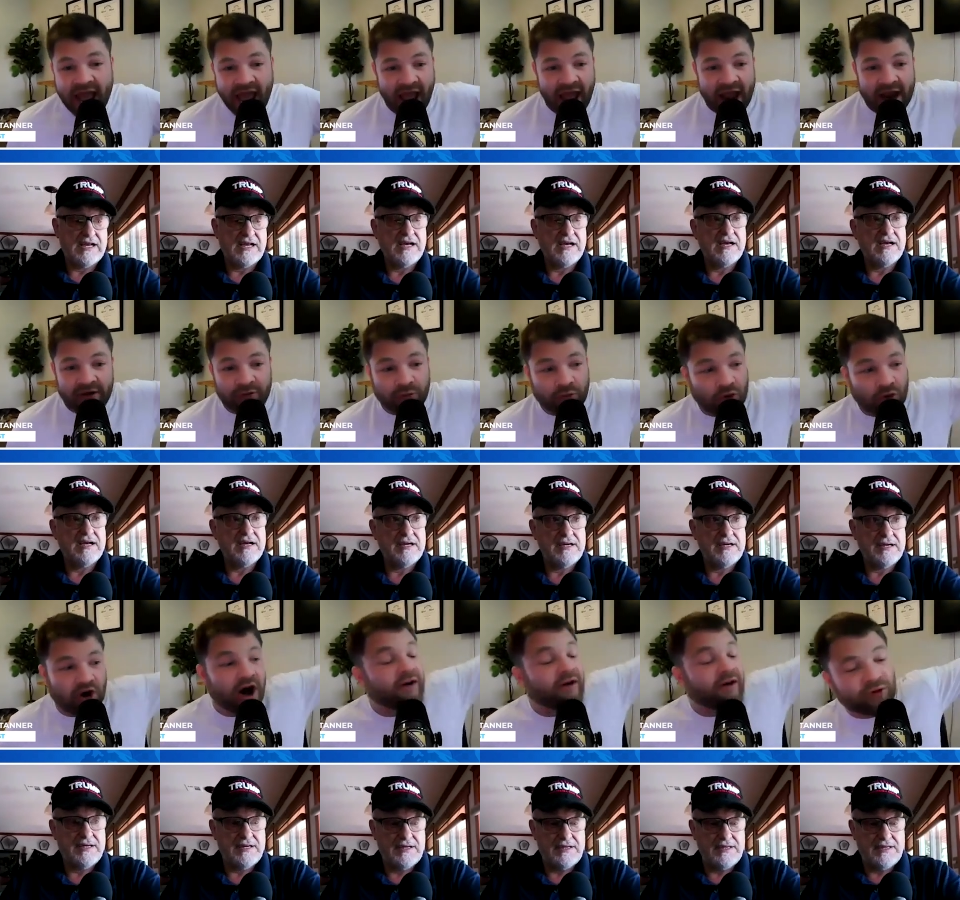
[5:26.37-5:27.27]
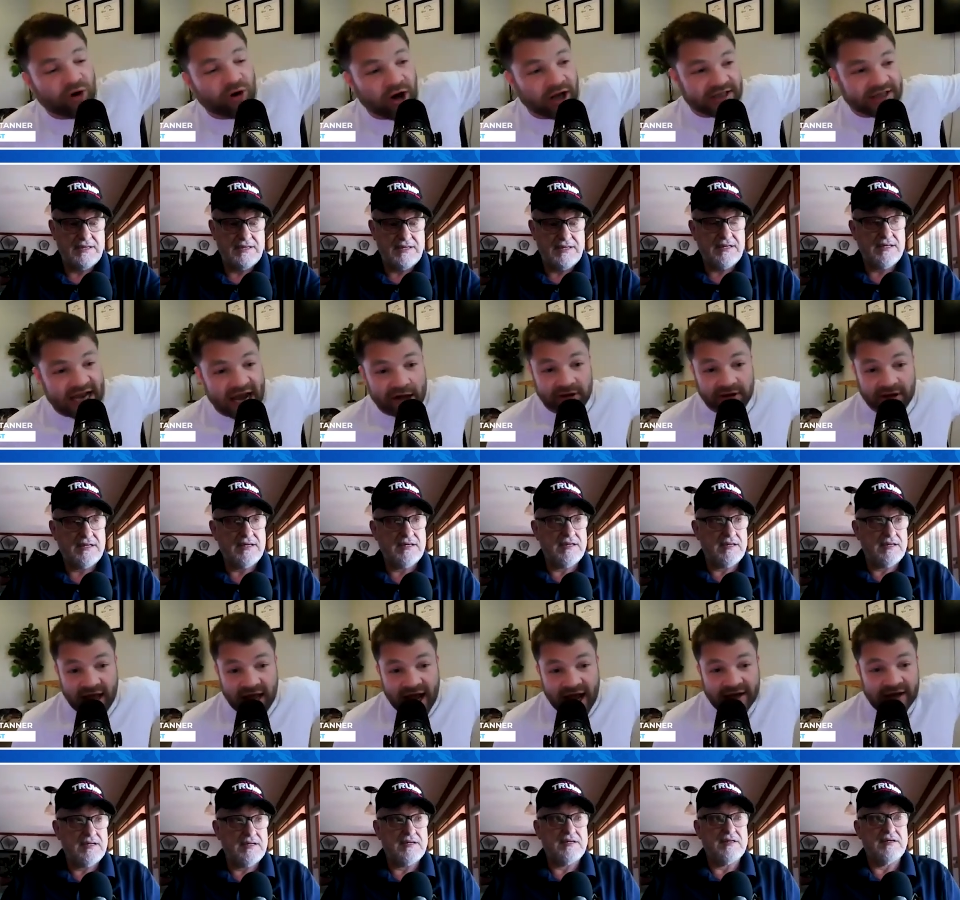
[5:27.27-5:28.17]
Speaker 1: And we'll cover on down the
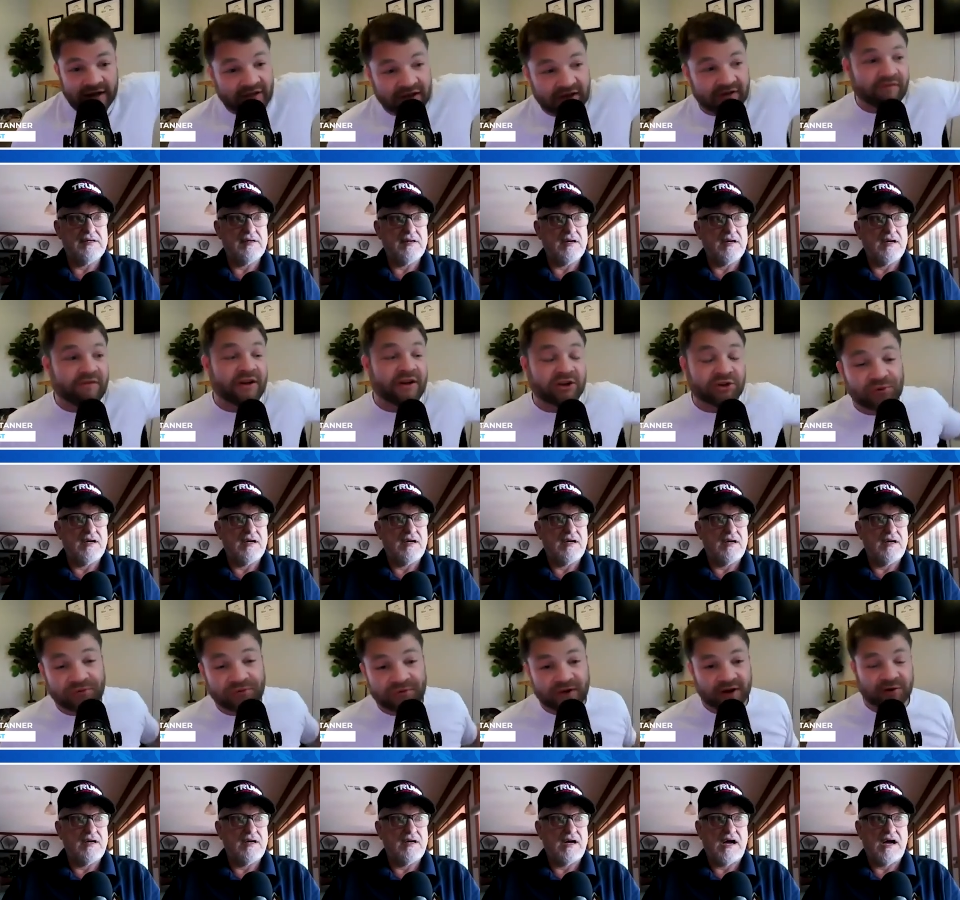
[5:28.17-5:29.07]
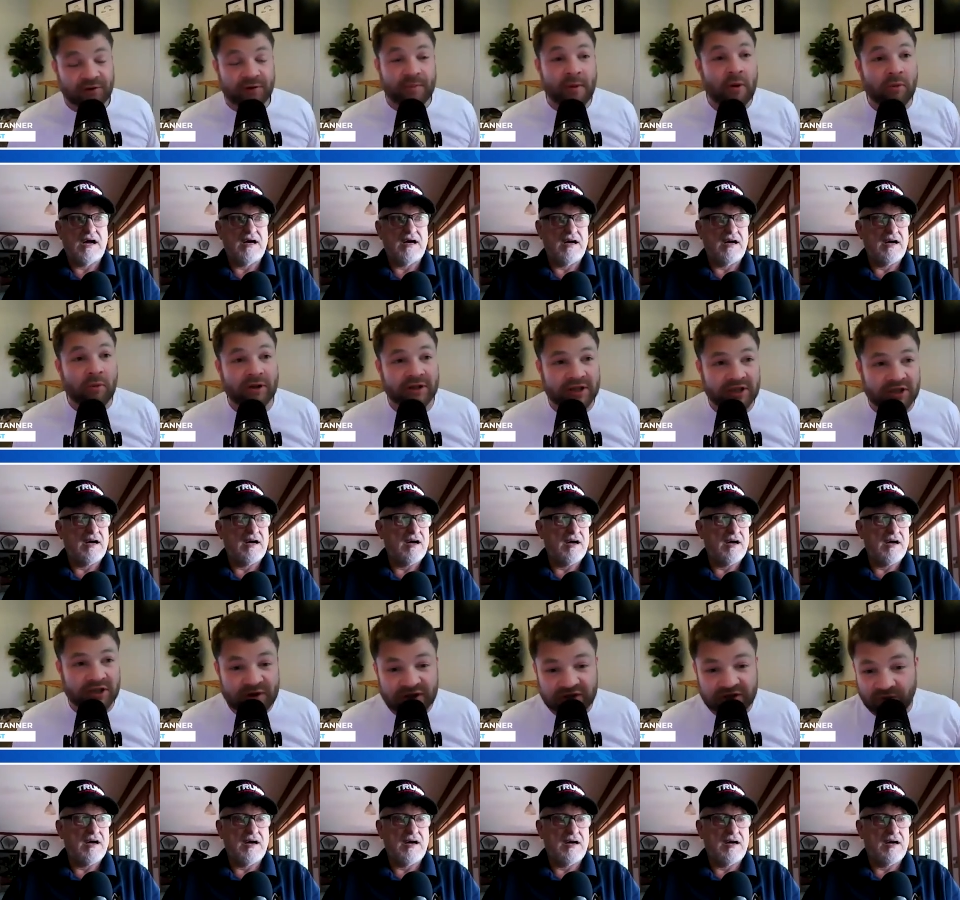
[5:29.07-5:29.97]
line in the eventual victory about what
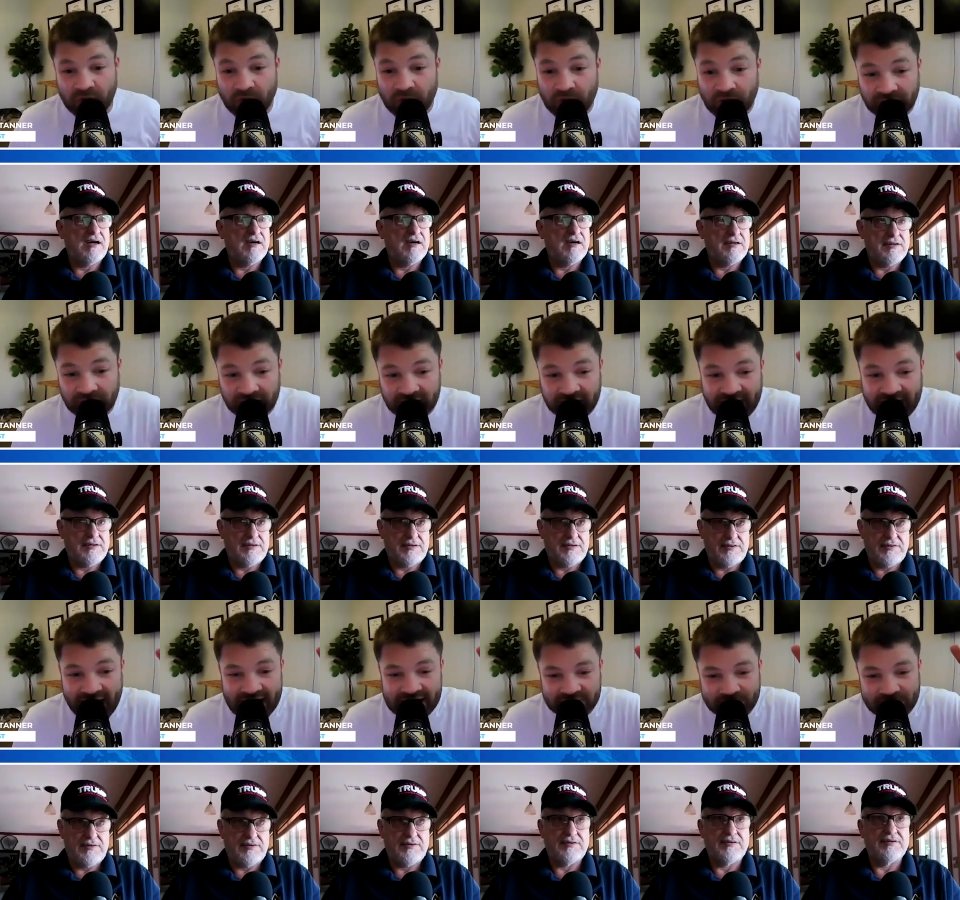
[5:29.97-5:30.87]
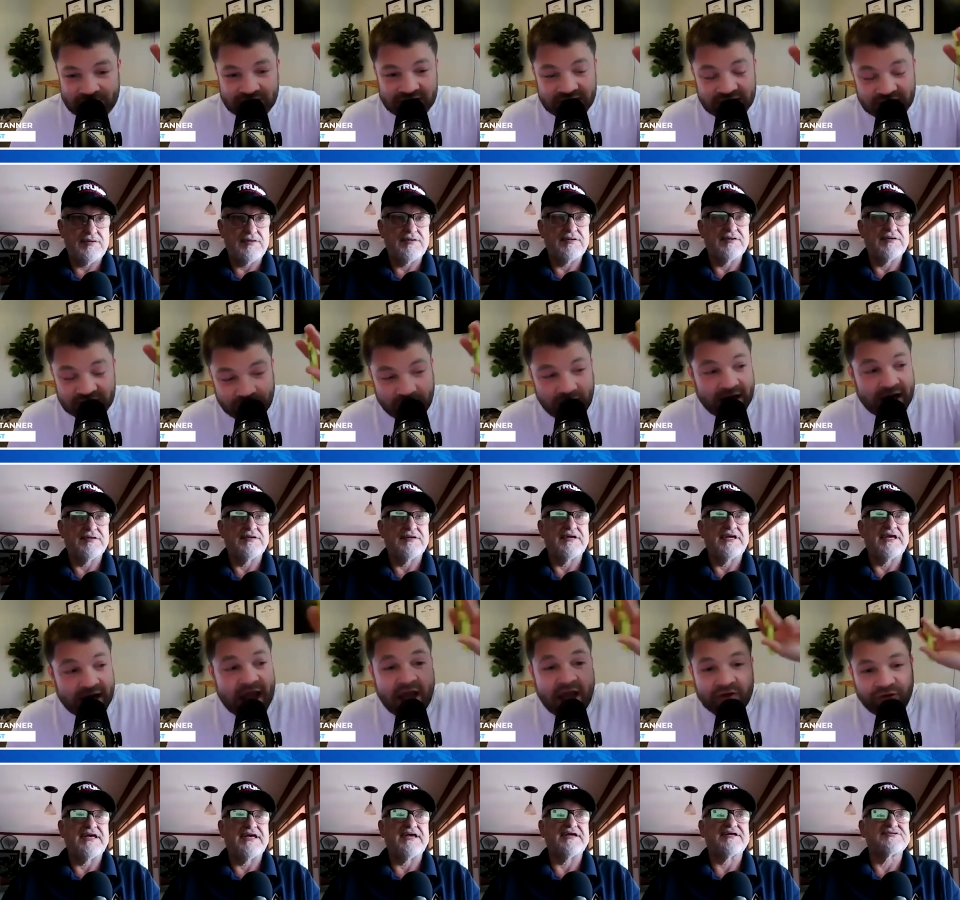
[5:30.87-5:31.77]
this means for the oil and gas business. But
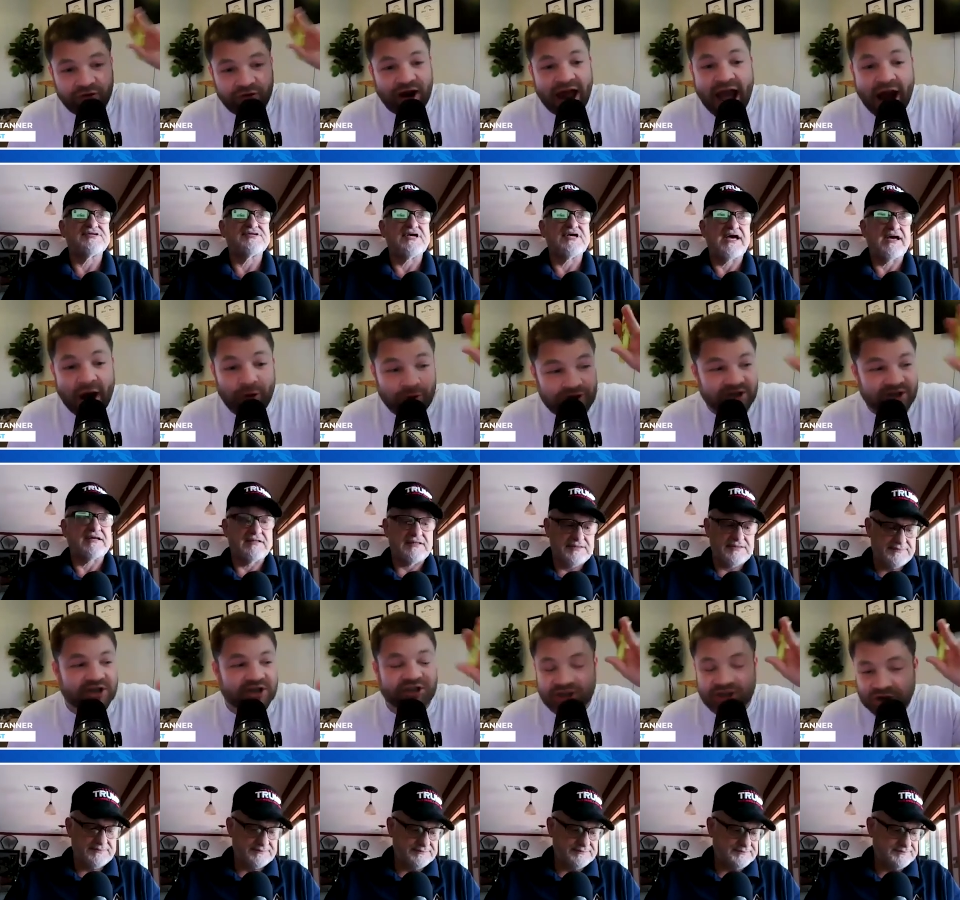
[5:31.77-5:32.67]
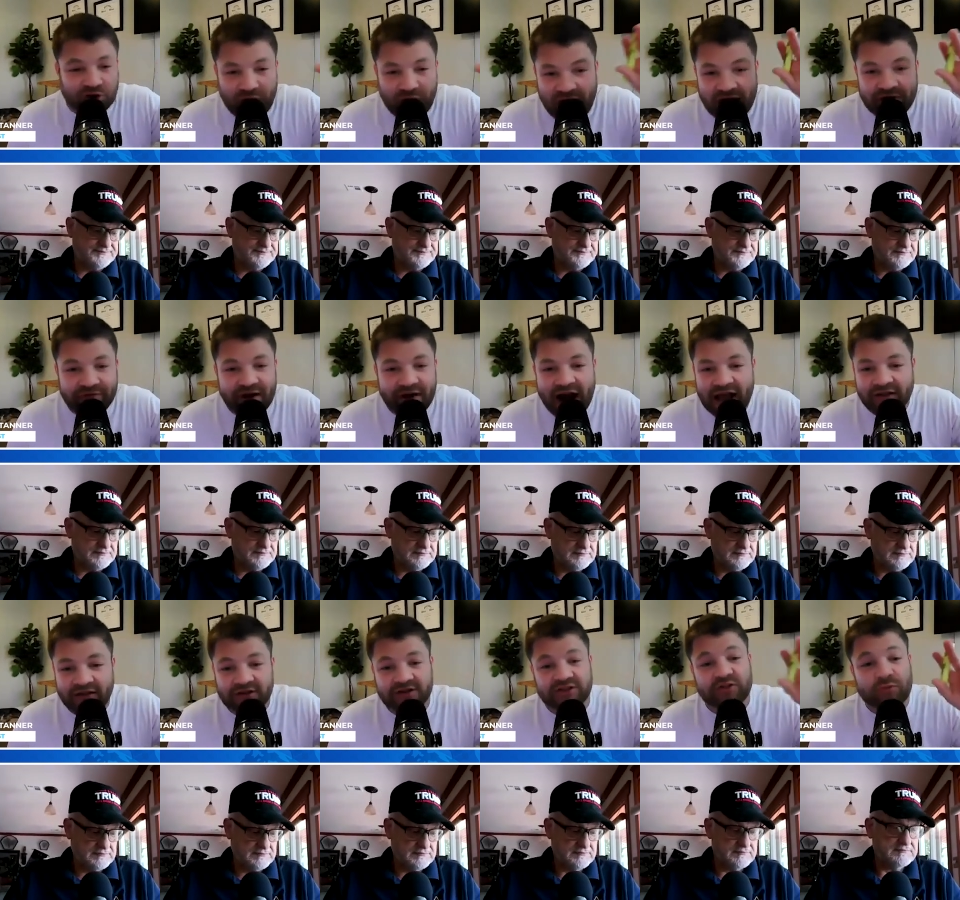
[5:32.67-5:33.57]
exactly. for now, we just decry
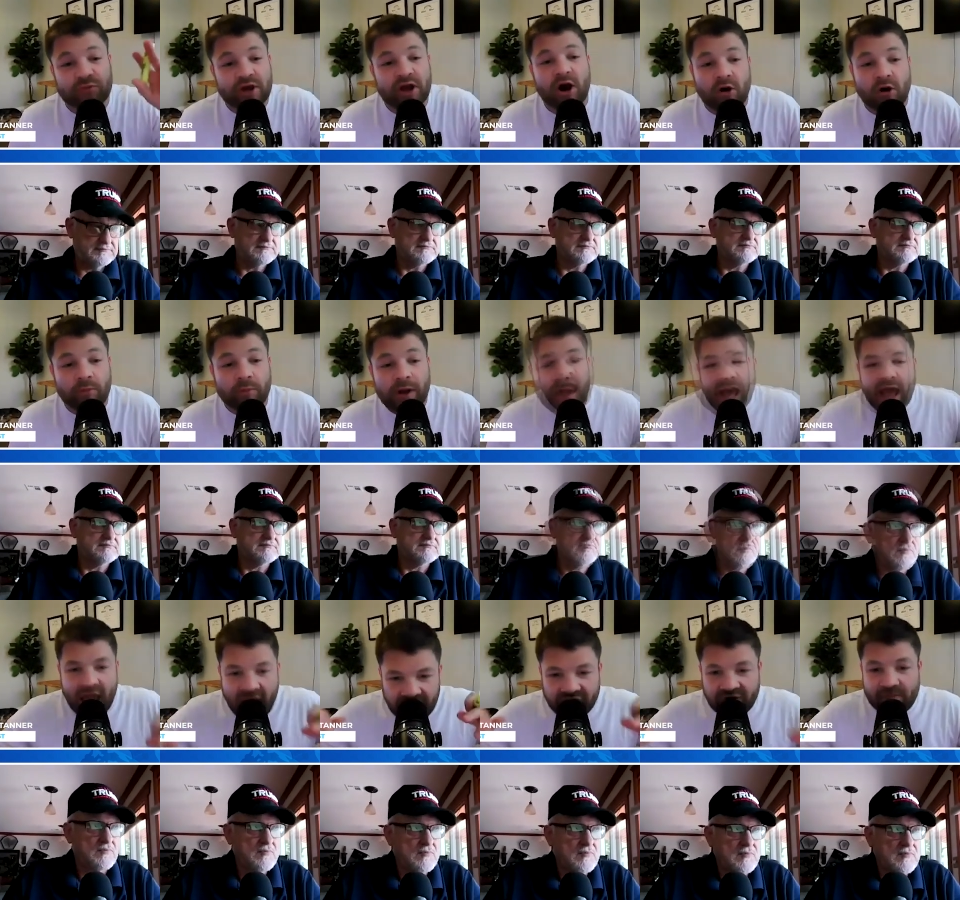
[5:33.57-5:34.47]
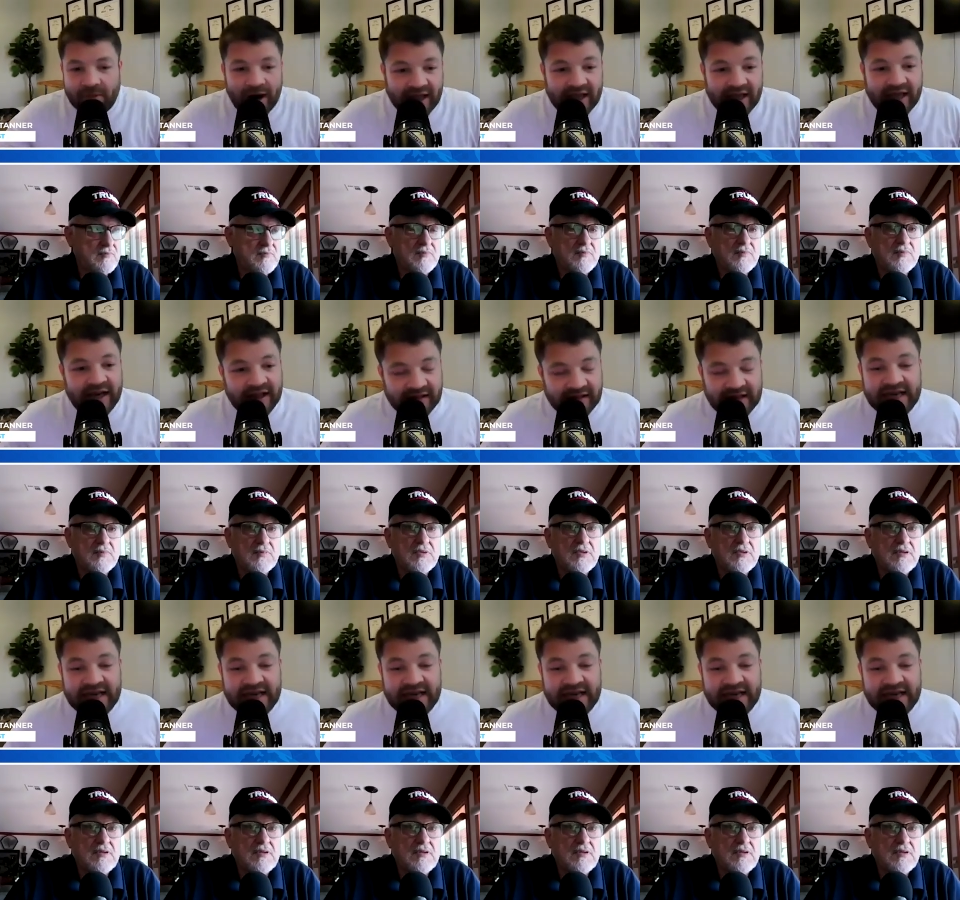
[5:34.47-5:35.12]
violence and we hope everybody can at